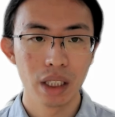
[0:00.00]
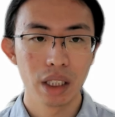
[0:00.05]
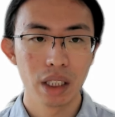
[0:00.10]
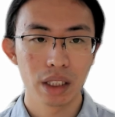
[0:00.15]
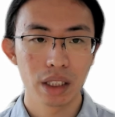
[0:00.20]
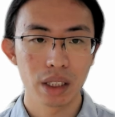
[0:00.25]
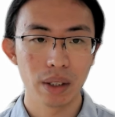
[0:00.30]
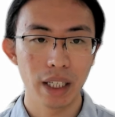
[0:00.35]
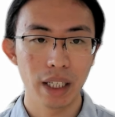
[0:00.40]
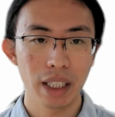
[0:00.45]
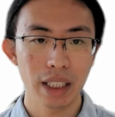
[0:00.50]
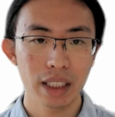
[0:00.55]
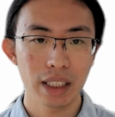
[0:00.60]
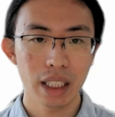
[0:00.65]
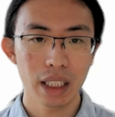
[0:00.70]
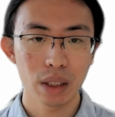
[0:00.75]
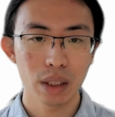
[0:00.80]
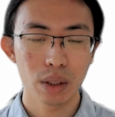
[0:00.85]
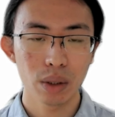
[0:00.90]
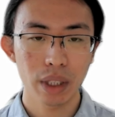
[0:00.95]
So let's
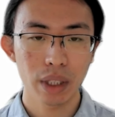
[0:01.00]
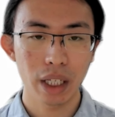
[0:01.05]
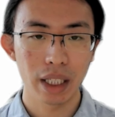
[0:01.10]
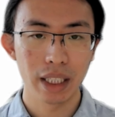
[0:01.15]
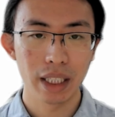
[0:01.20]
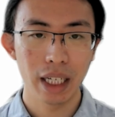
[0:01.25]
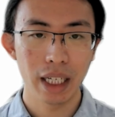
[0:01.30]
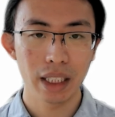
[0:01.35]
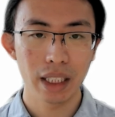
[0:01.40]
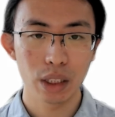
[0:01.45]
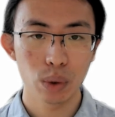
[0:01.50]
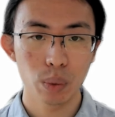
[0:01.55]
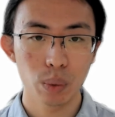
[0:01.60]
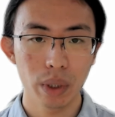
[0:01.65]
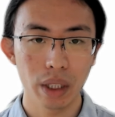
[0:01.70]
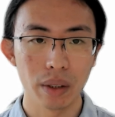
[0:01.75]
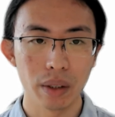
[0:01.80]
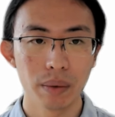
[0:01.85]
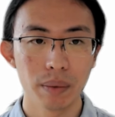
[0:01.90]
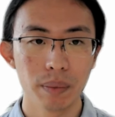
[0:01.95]
take a look at that as
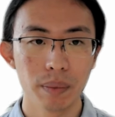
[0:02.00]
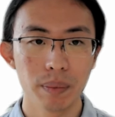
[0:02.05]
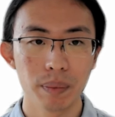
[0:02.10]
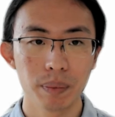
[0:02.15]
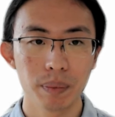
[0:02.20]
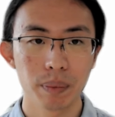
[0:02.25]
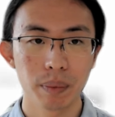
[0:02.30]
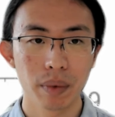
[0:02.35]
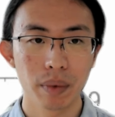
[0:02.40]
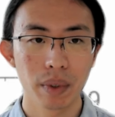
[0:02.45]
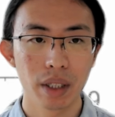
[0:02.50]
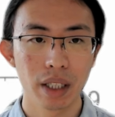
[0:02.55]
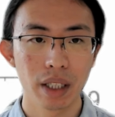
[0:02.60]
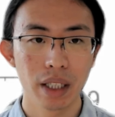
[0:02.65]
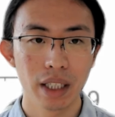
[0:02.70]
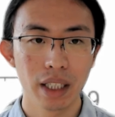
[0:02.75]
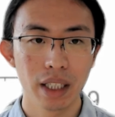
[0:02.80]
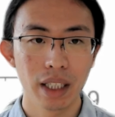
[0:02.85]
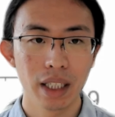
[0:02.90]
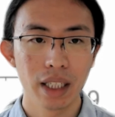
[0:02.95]
well.
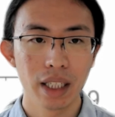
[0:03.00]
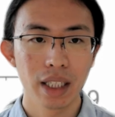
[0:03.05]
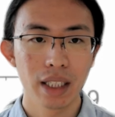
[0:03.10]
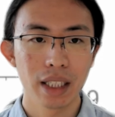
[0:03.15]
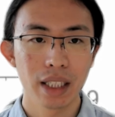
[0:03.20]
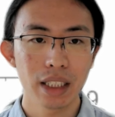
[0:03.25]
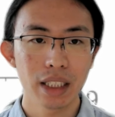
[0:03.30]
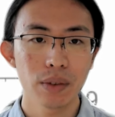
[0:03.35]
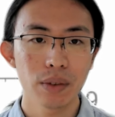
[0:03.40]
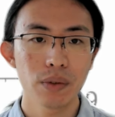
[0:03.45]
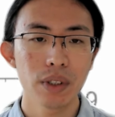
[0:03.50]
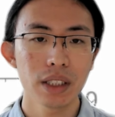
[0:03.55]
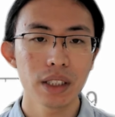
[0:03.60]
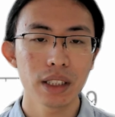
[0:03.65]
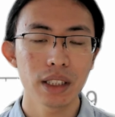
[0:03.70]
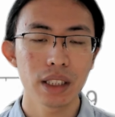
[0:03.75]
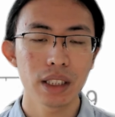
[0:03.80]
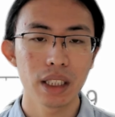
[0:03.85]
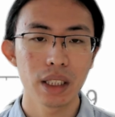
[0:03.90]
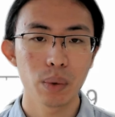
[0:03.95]
Let's
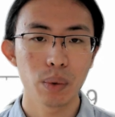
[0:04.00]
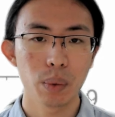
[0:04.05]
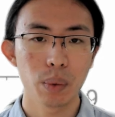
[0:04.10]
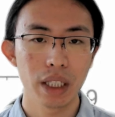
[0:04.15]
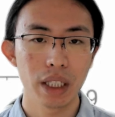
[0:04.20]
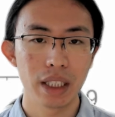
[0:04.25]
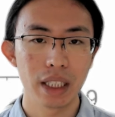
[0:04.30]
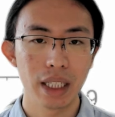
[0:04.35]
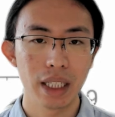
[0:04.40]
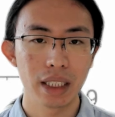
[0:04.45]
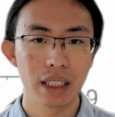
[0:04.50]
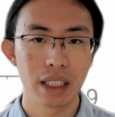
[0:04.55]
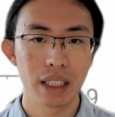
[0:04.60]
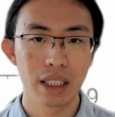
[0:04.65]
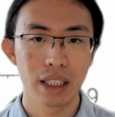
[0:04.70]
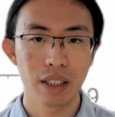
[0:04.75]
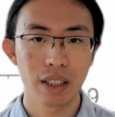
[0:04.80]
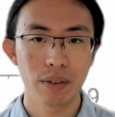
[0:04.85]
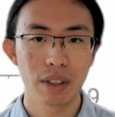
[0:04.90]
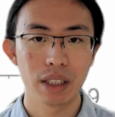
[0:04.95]
first see whether they
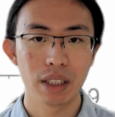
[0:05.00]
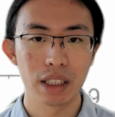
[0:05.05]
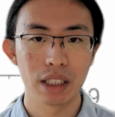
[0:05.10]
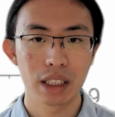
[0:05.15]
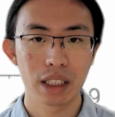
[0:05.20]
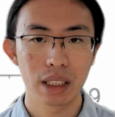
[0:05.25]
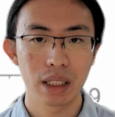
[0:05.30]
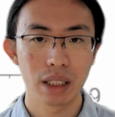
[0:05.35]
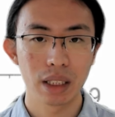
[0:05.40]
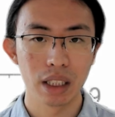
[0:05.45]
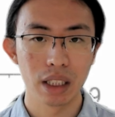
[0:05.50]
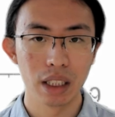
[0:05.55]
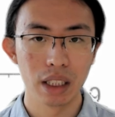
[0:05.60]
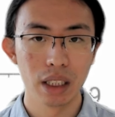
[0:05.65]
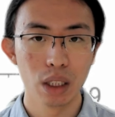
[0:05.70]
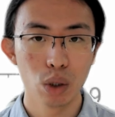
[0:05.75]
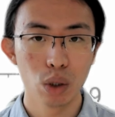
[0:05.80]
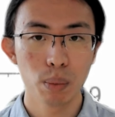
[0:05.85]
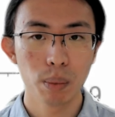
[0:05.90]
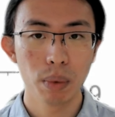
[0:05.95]
deliver the
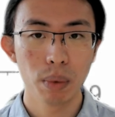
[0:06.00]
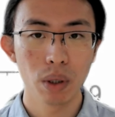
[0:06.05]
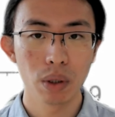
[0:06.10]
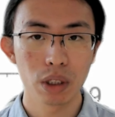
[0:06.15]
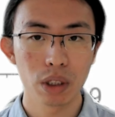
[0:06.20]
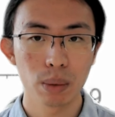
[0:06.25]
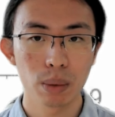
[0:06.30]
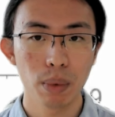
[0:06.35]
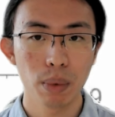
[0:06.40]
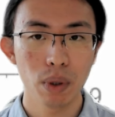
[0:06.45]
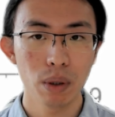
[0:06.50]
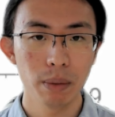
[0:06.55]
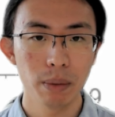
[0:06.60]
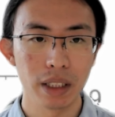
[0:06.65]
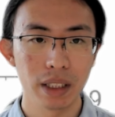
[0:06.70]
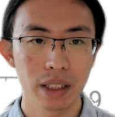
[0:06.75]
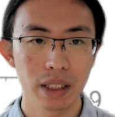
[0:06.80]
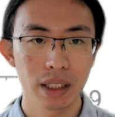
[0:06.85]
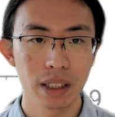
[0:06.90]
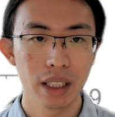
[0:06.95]
low pause
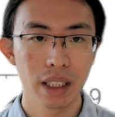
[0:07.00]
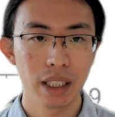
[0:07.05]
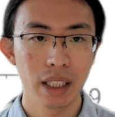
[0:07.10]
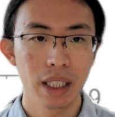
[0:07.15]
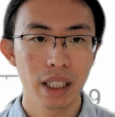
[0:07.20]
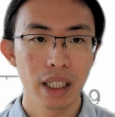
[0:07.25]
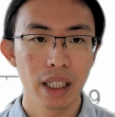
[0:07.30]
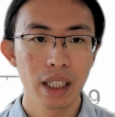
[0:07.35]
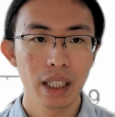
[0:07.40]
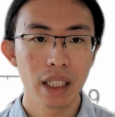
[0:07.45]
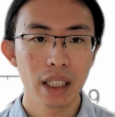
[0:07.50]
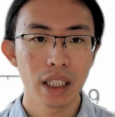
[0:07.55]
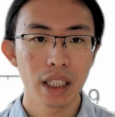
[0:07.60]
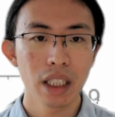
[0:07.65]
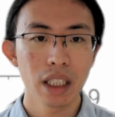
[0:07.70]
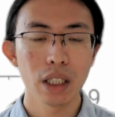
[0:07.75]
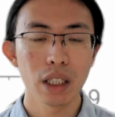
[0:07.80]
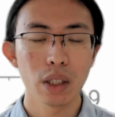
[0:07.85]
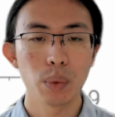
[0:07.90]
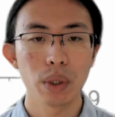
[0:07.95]
promise.
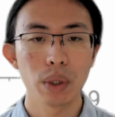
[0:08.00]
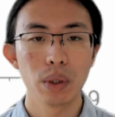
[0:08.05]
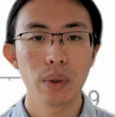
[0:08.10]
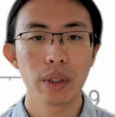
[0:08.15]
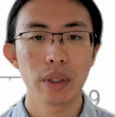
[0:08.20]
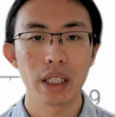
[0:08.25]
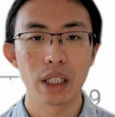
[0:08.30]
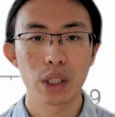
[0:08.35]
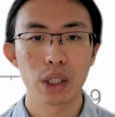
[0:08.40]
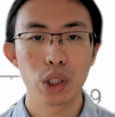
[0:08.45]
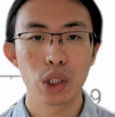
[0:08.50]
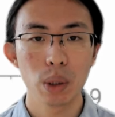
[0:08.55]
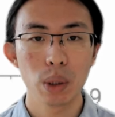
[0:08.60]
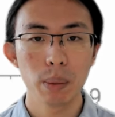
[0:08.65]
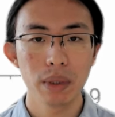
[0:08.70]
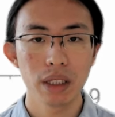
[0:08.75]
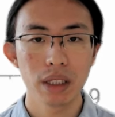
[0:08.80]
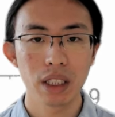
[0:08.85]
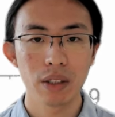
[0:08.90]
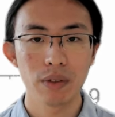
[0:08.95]
Here we look at the
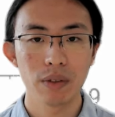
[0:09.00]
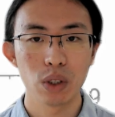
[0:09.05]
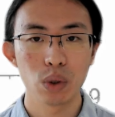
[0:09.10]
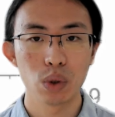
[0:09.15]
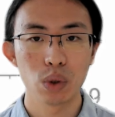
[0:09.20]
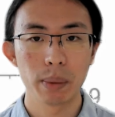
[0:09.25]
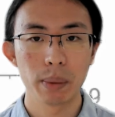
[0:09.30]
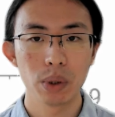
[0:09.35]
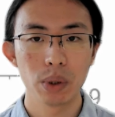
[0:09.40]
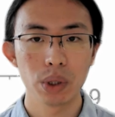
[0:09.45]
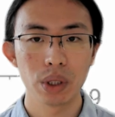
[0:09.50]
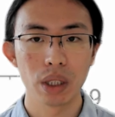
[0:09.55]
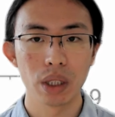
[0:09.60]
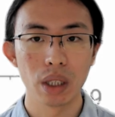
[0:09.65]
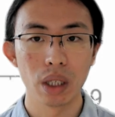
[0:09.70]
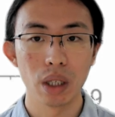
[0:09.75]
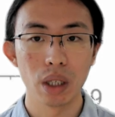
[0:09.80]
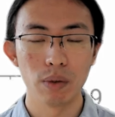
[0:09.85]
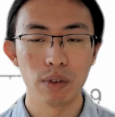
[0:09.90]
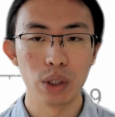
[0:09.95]
cumulative
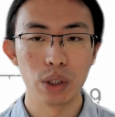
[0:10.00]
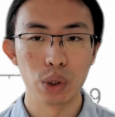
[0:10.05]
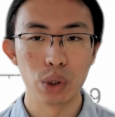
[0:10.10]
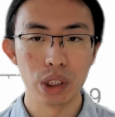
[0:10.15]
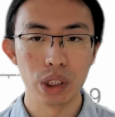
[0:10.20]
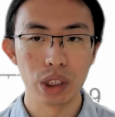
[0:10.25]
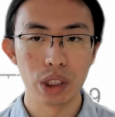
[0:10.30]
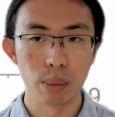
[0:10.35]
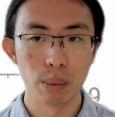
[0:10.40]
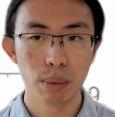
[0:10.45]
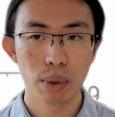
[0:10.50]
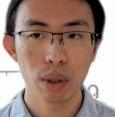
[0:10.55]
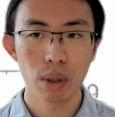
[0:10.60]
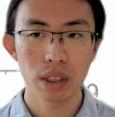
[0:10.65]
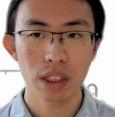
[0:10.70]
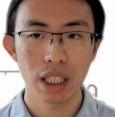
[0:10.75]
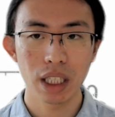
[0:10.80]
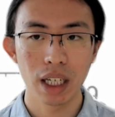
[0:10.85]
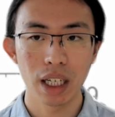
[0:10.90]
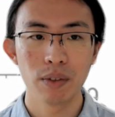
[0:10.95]
distribution of the GC
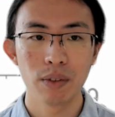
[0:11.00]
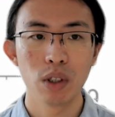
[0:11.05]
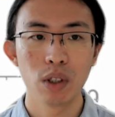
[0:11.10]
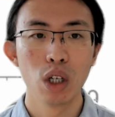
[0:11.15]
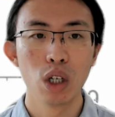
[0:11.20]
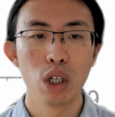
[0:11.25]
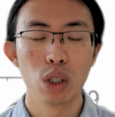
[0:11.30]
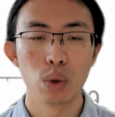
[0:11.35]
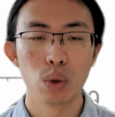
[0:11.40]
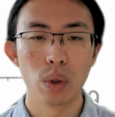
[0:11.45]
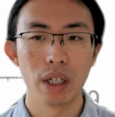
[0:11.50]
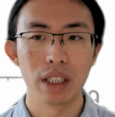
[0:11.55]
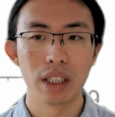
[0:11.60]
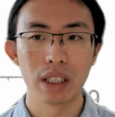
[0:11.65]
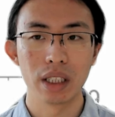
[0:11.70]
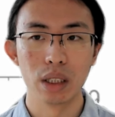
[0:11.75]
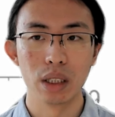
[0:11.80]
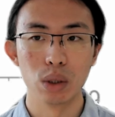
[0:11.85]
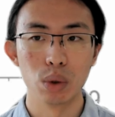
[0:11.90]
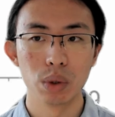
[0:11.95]
pause time
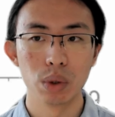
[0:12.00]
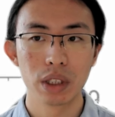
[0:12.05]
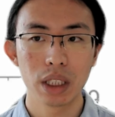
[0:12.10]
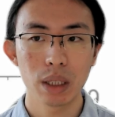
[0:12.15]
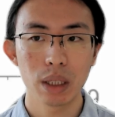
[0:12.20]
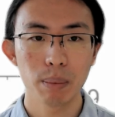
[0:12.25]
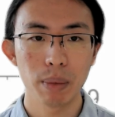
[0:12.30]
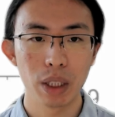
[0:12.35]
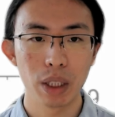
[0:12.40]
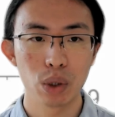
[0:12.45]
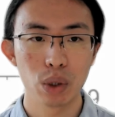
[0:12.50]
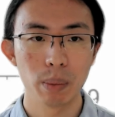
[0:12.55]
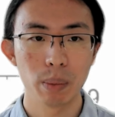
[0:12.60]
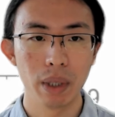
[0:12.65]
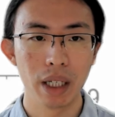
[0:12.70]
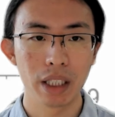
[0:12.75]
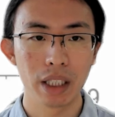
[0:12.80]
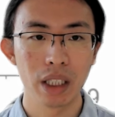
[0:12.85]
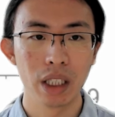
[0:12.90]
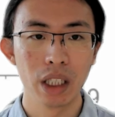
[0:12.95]
running the Lucene
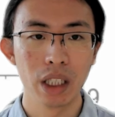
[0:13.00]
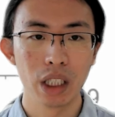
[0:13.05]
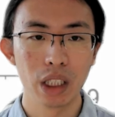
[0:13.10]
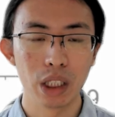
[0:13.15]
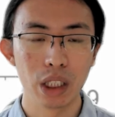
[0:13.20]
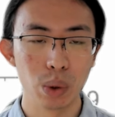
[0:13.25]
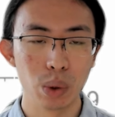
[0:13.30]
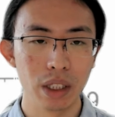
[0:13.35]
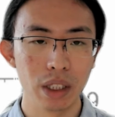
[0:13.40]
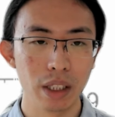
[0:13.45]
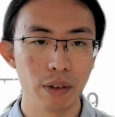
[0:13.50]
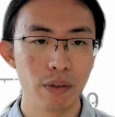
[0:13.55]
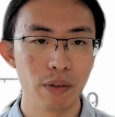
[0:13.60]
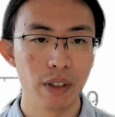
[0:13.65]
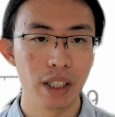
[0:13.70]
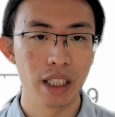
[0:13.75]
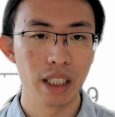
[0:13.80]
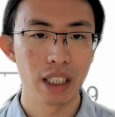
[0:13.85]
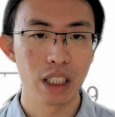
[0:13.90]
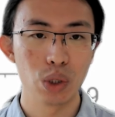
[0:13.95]
benchmark using a
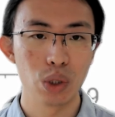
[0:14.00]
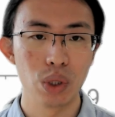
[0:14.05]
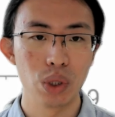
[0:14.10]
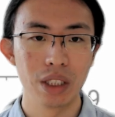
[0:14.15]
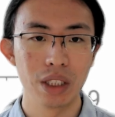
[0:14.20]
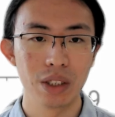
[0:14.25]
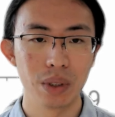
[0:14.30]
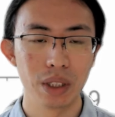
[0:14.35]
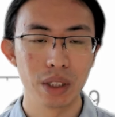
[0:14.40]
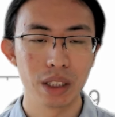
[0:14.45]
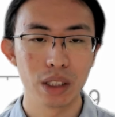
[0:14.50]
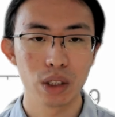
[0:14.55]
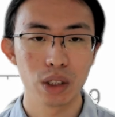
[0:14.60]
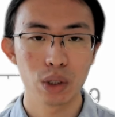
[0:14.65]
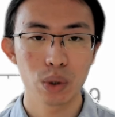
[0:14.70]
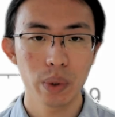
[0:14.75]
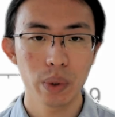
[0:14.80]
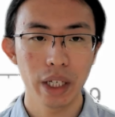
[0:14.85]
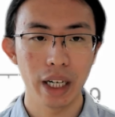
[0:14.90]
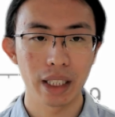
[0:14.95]
fairly generous
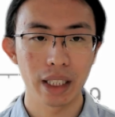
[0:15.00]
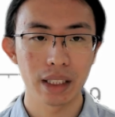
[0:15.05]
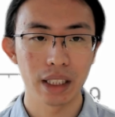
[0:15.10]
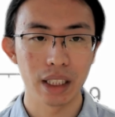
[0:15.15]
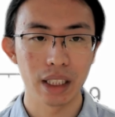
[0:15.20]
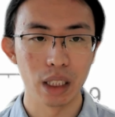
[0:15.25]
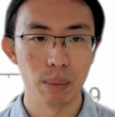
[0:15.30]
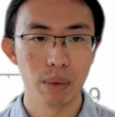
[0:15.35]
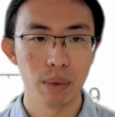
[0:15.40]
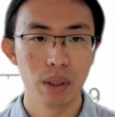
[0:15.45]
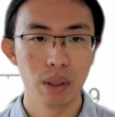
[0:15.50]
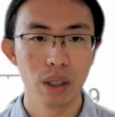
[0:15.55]
3x heap.